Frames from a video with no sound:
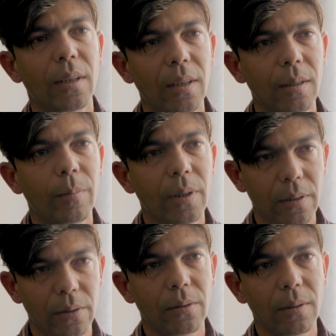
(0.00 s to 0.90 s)
I had
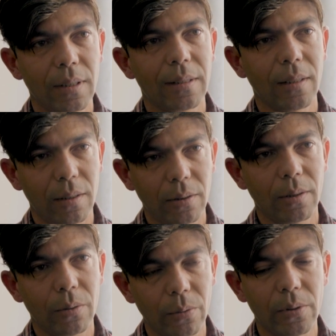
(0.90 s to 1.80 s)
place in a
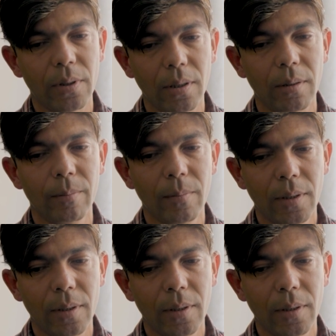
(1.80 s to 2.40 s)
center to stay.